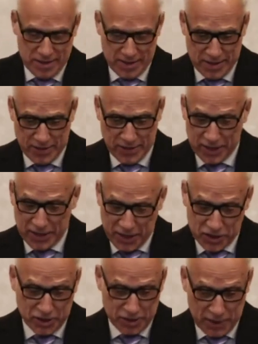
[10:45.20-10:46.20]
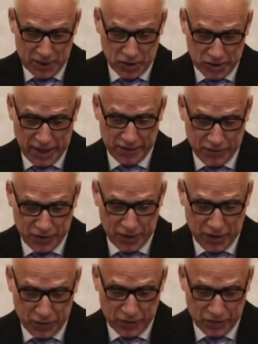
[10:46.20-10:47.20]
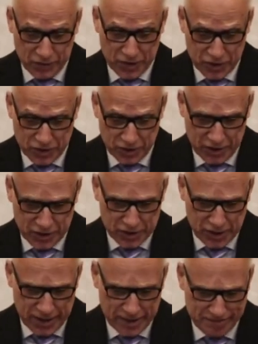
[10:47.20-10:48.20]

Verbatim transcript: needs to be looked at very, very seriously.